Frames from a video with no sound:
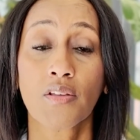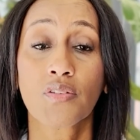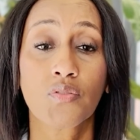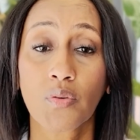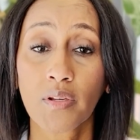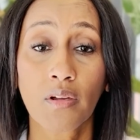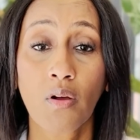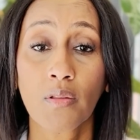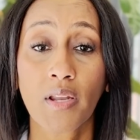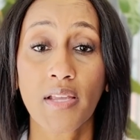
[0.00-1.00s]
So during a
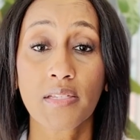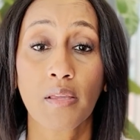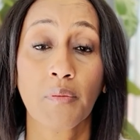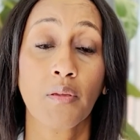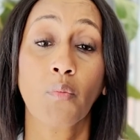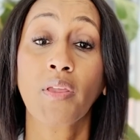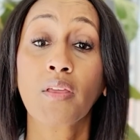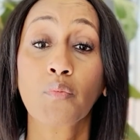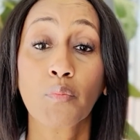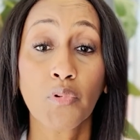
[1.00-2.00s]
colonoscopy, we
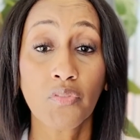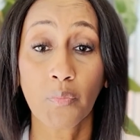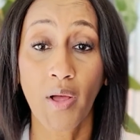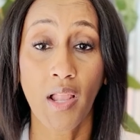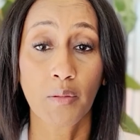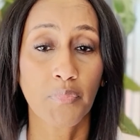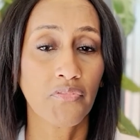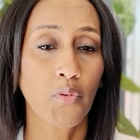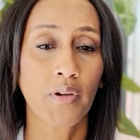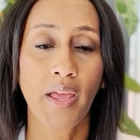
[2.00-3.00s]
can remove a polyp
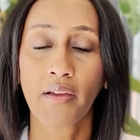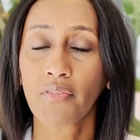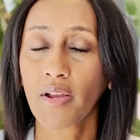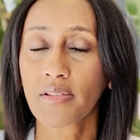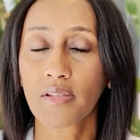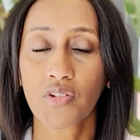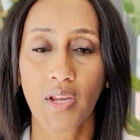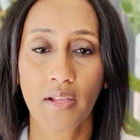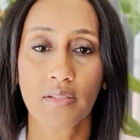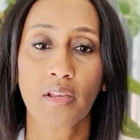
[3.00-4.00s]
before it ever has the
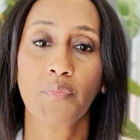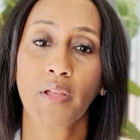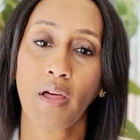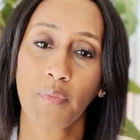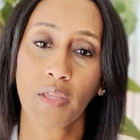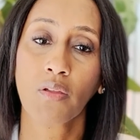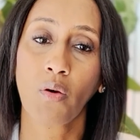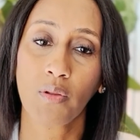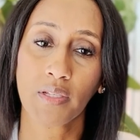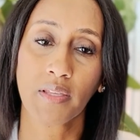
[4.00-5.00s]
chance of becoming
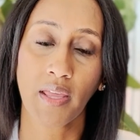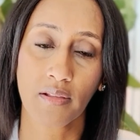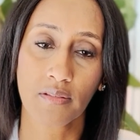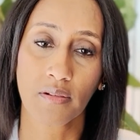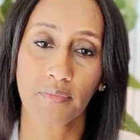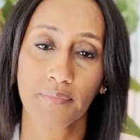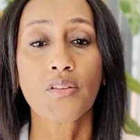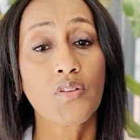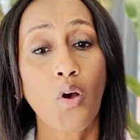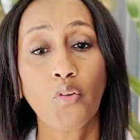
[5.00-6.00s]
colon cancer.
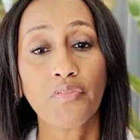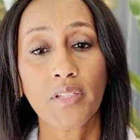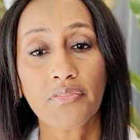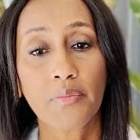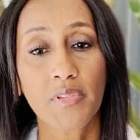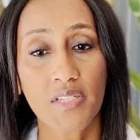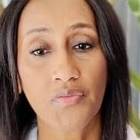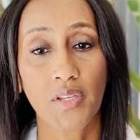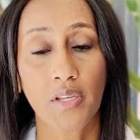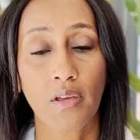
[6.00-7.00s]
So hopefully from this
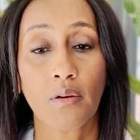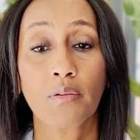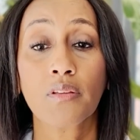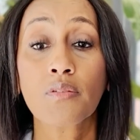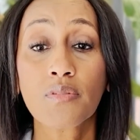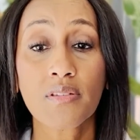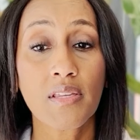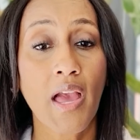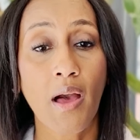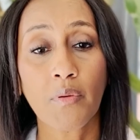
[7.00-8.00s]
video, you
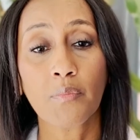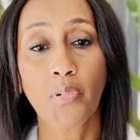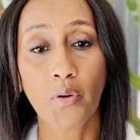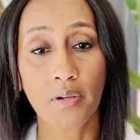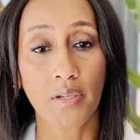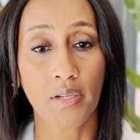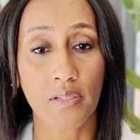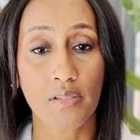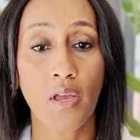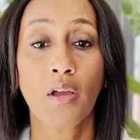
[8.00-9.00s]
see how important it
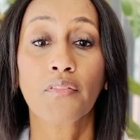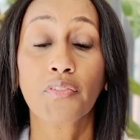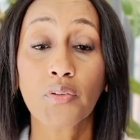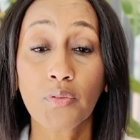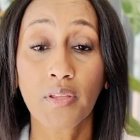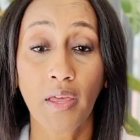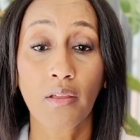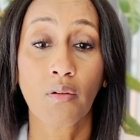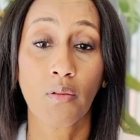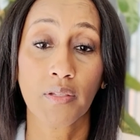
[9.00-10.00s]
is for you to
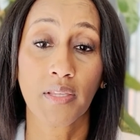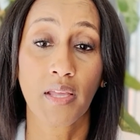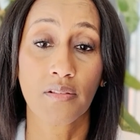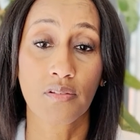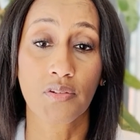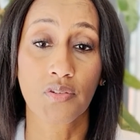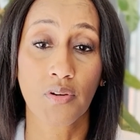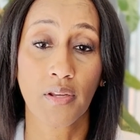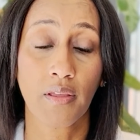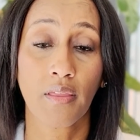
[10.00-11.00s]
get colon cancer
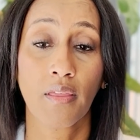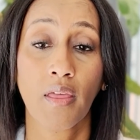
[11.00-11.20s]
screening.